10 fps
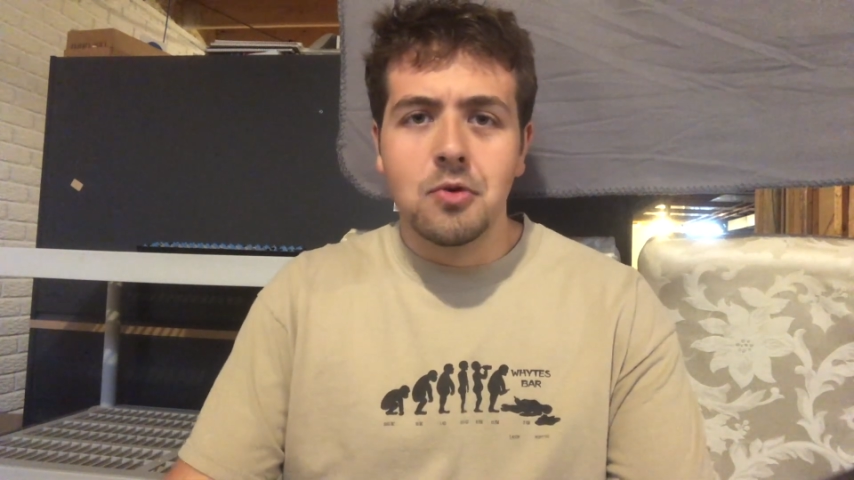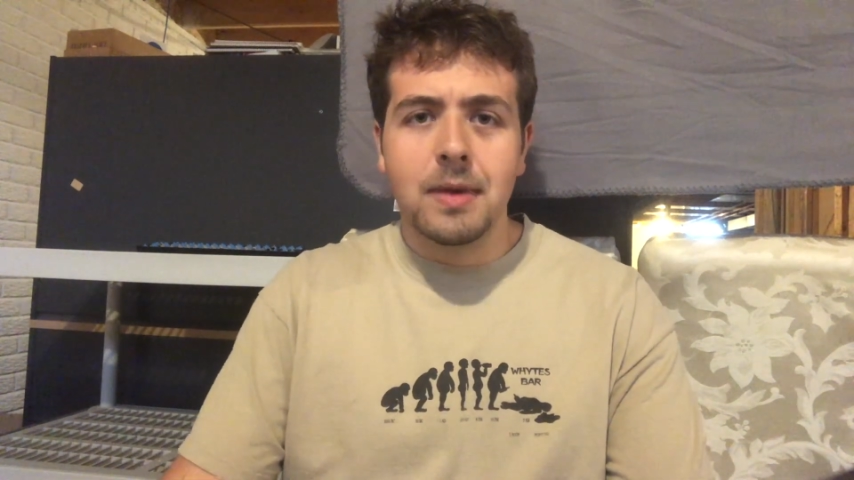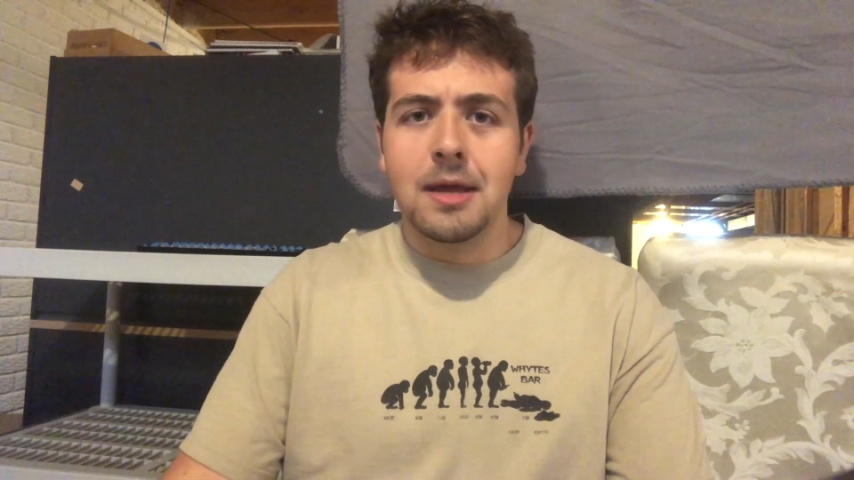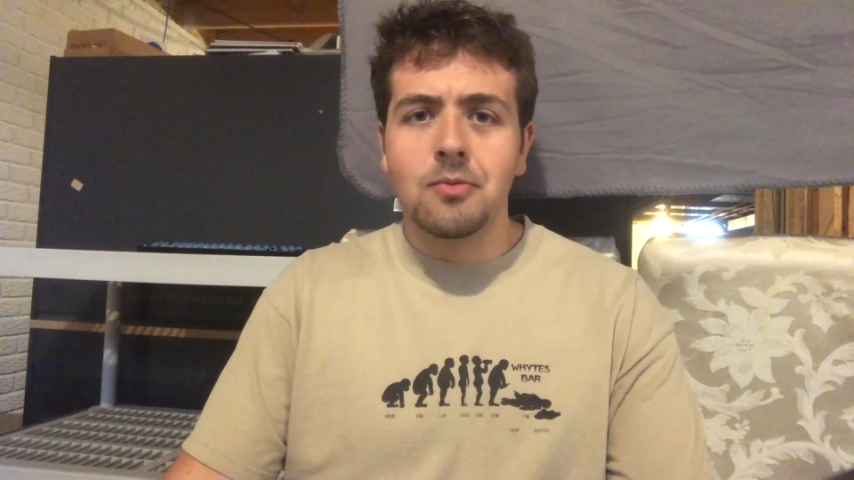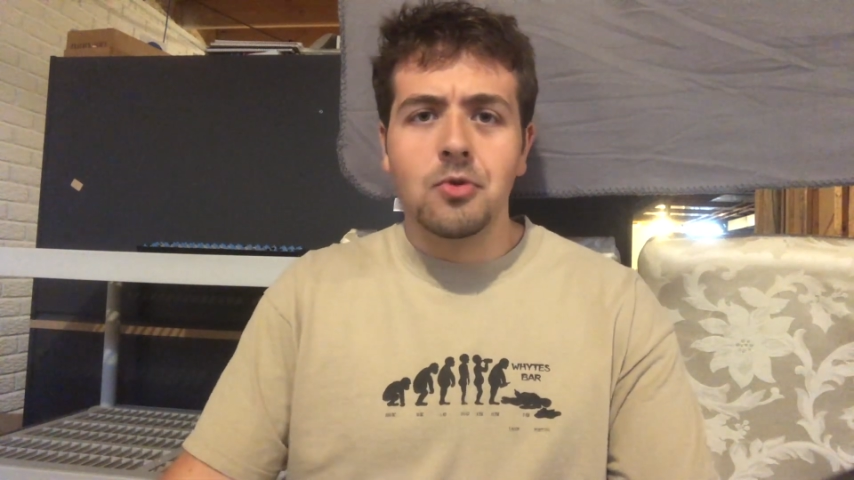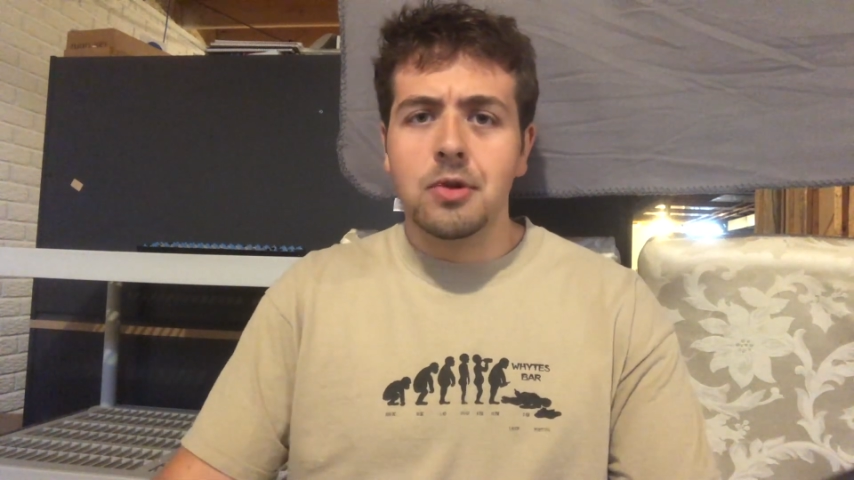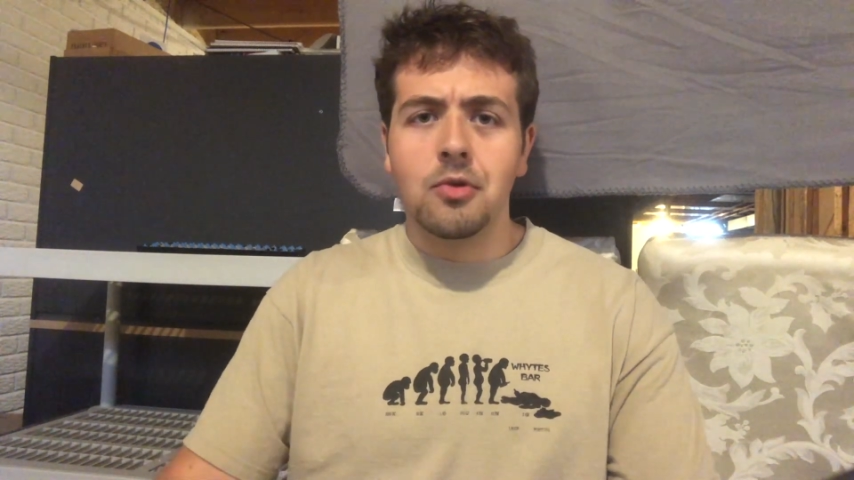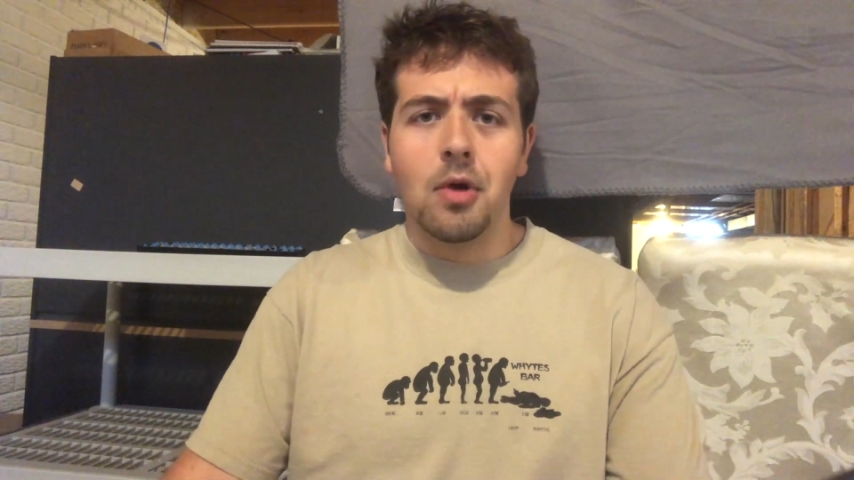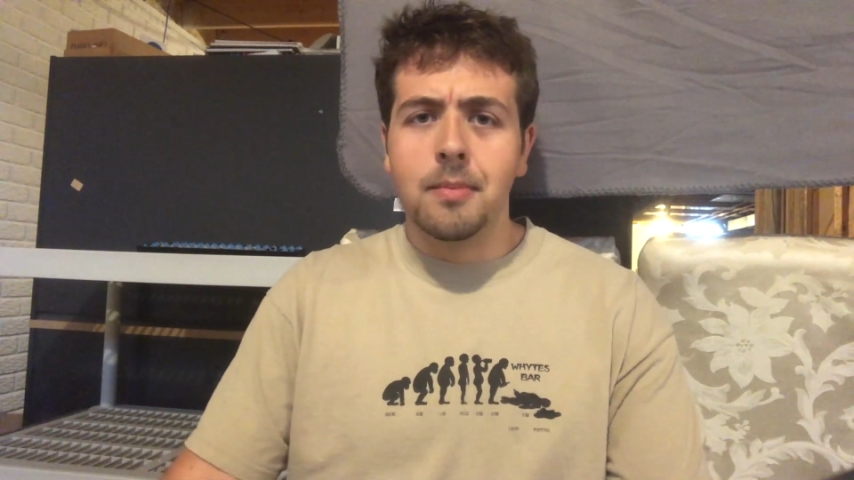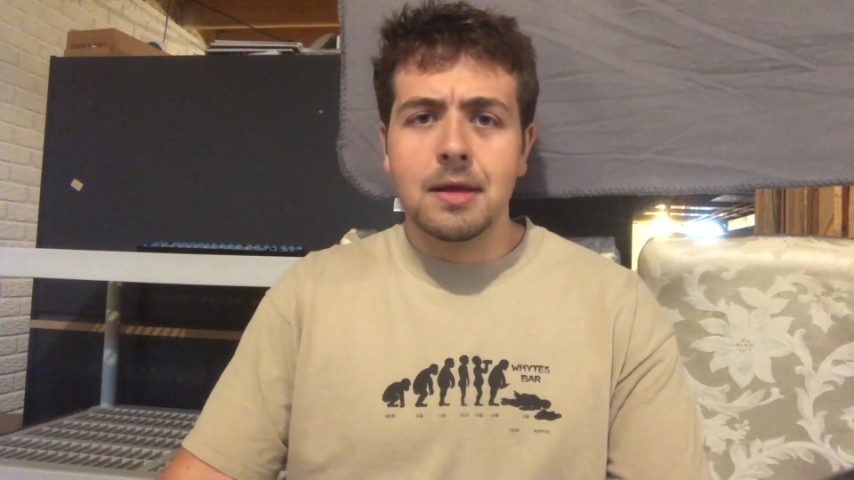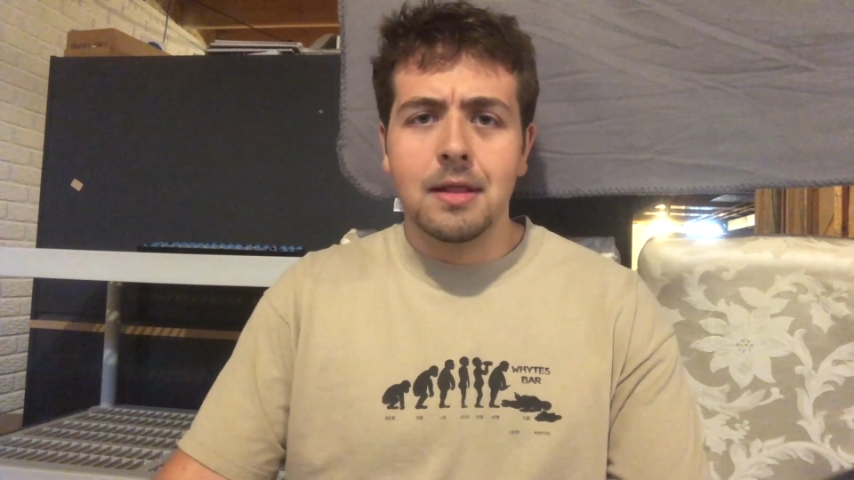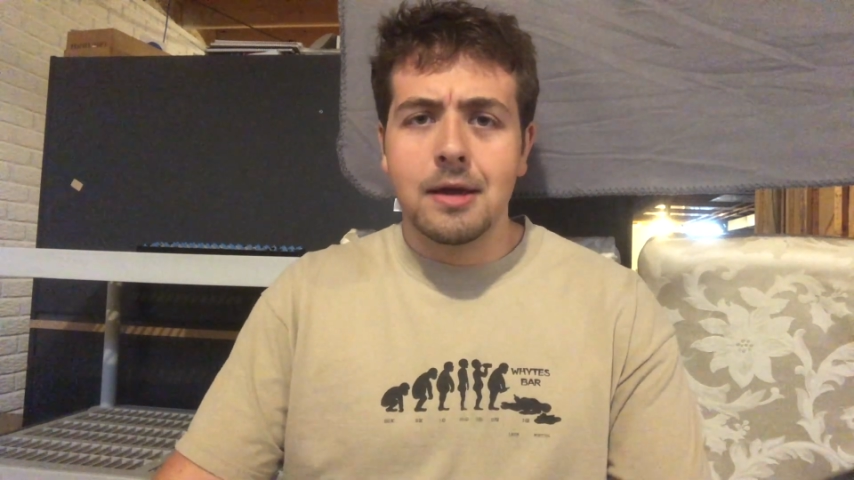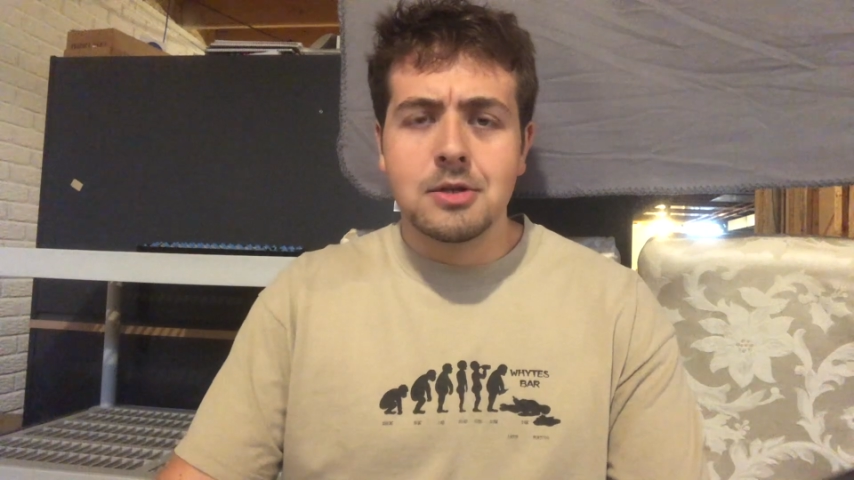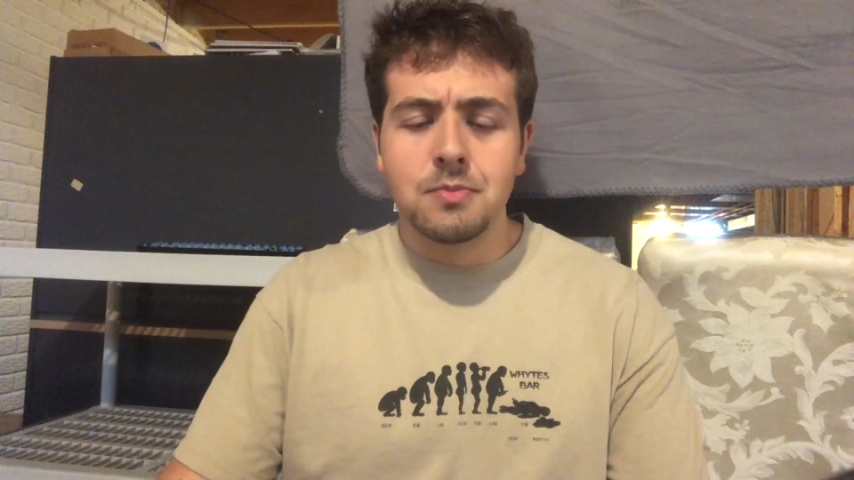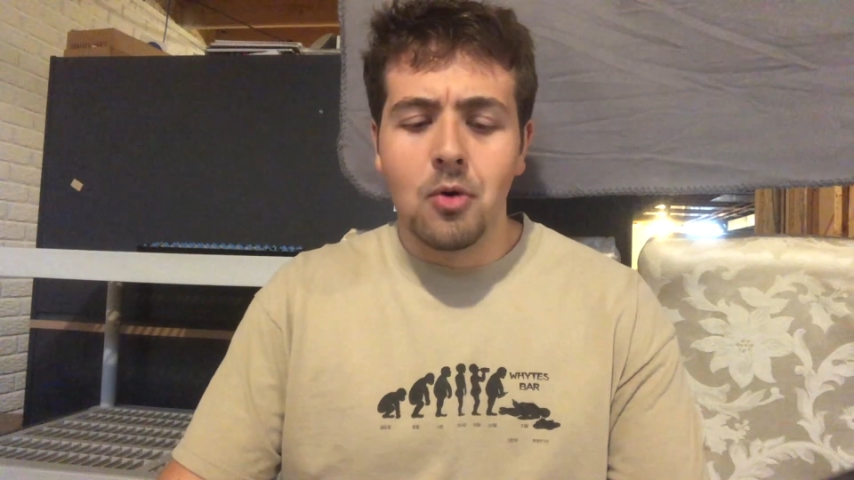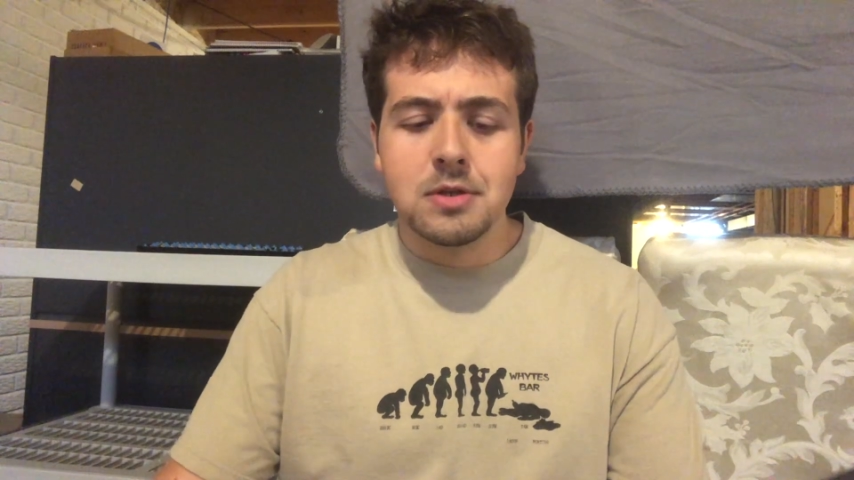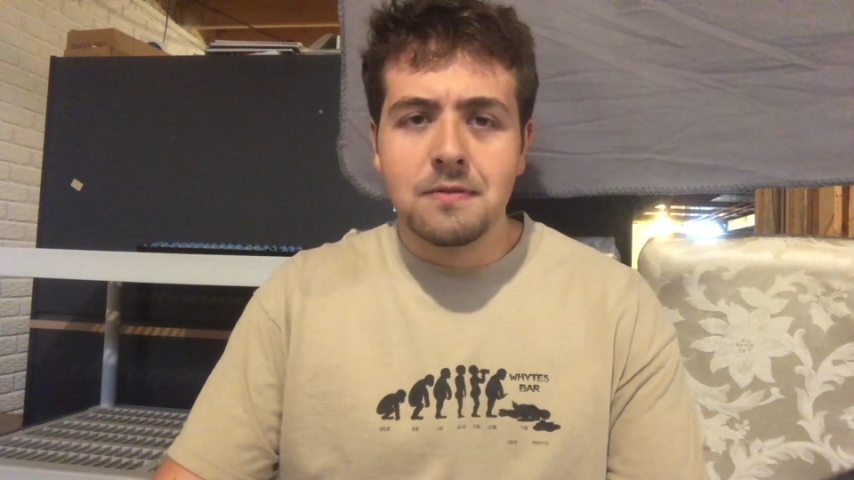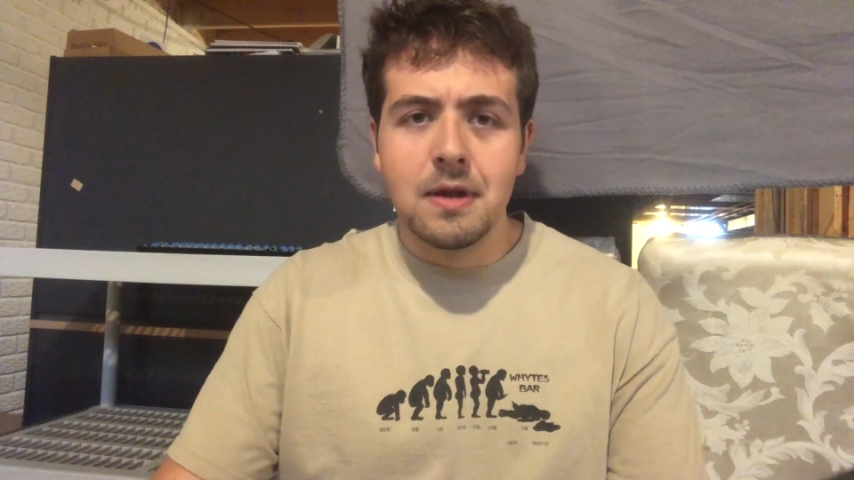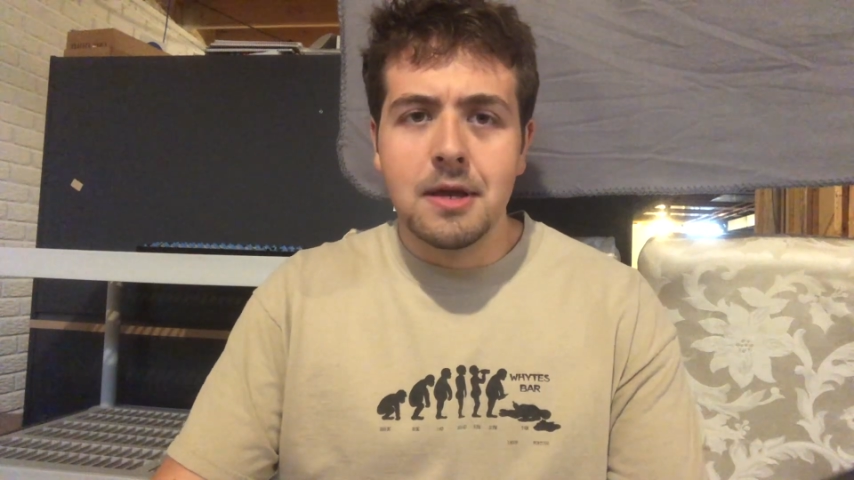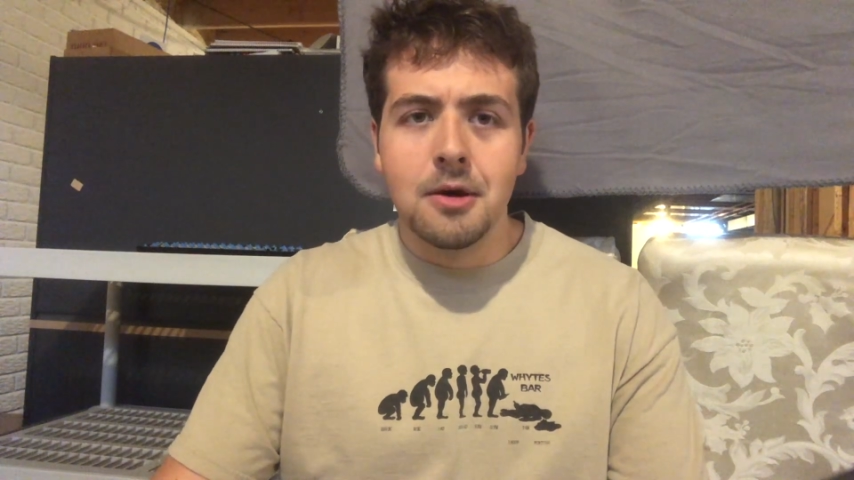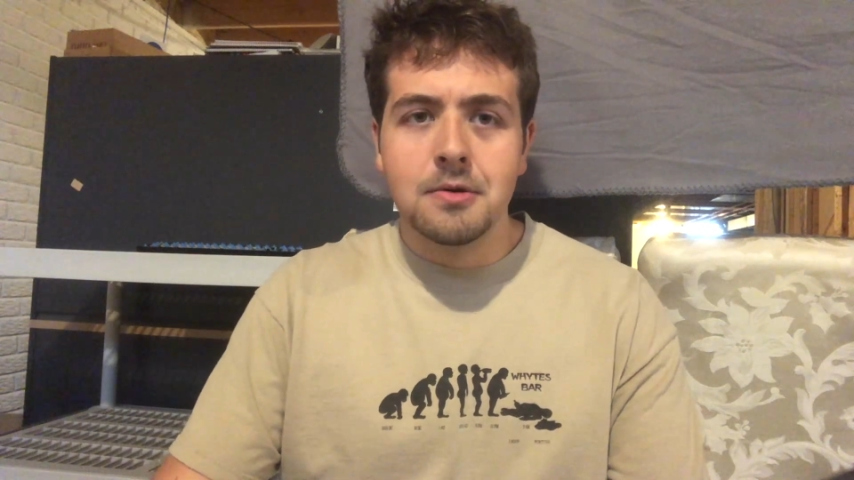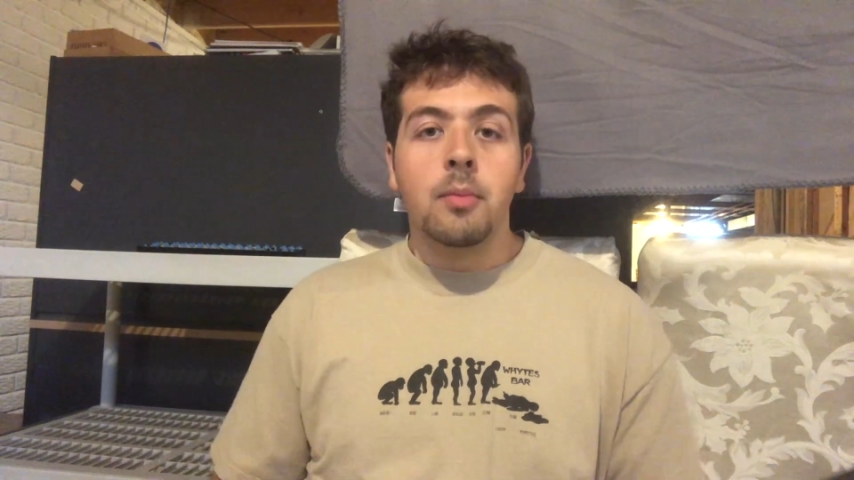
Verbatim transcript: making really crummy like sports videos.